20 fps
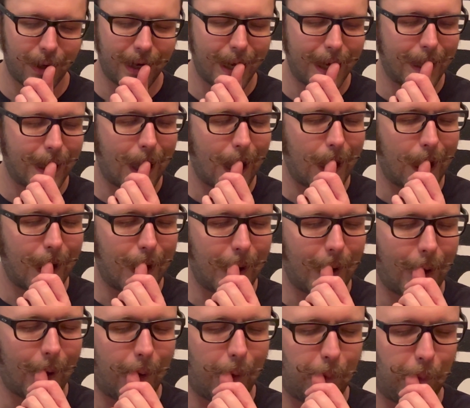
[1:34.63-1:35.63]
I got it,
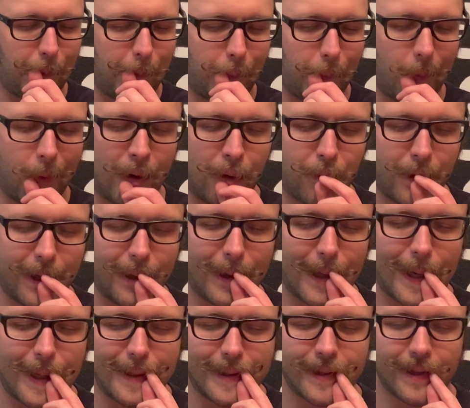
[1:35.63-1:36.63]
I
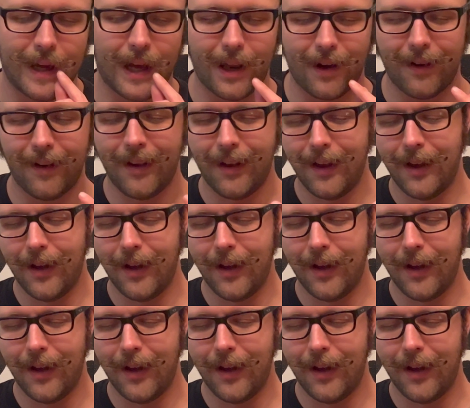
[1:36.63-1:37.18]
realized that